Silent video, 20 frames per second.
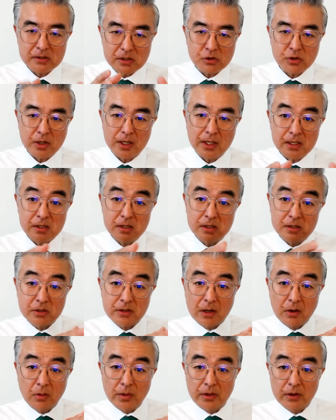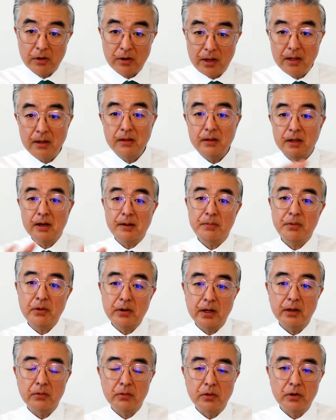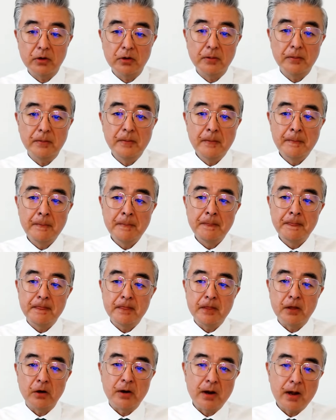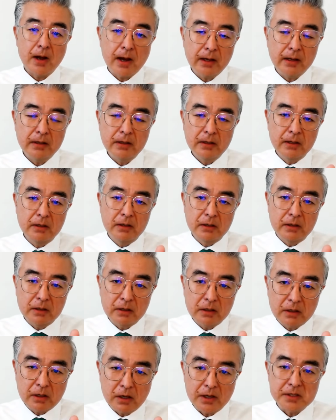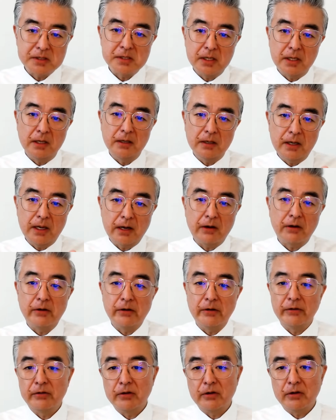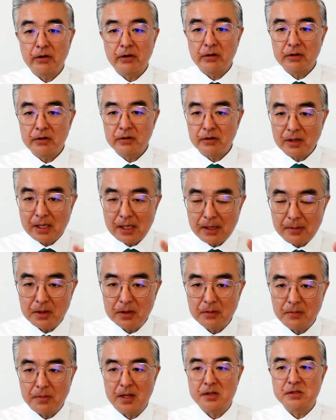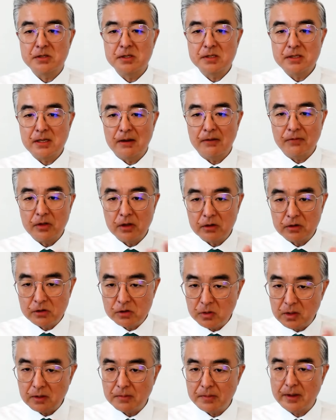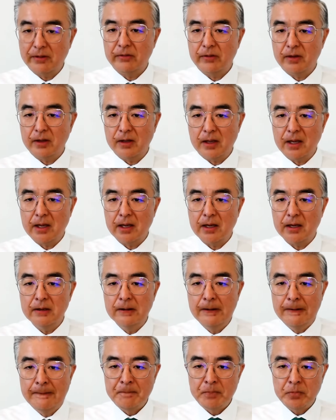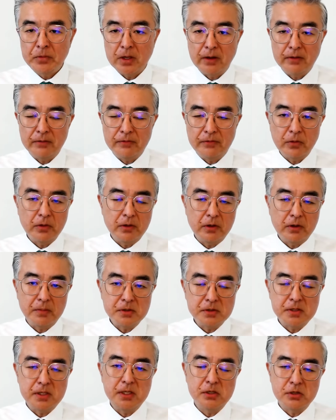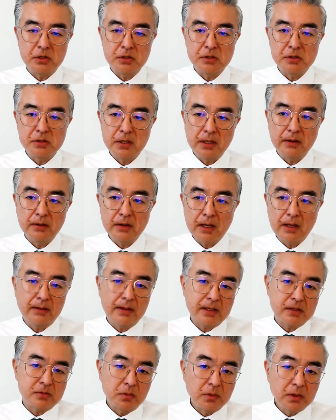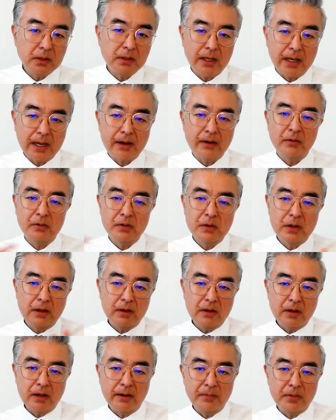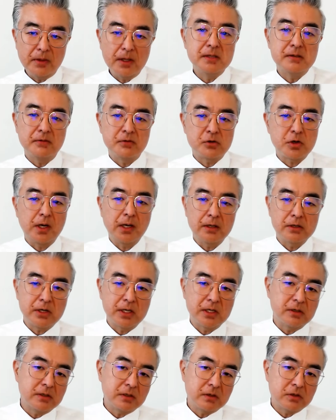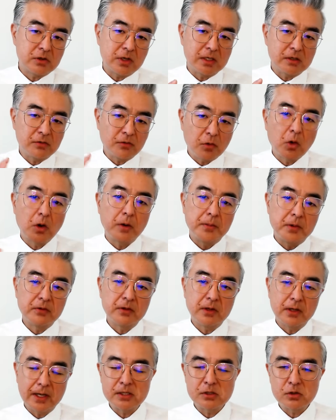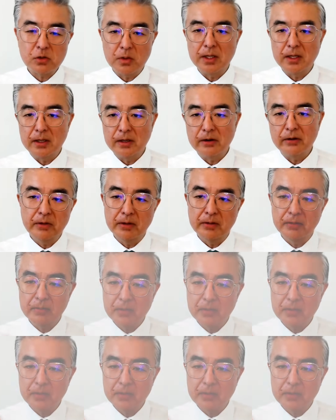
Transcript: and training, and so that when they're in the operating room, they're not causing errors. They're, they're keeping the patient safe and they're doing the best they can uh, for their procedures. And, and that's really how uh, things have tra- transformed over the last 20 years. And,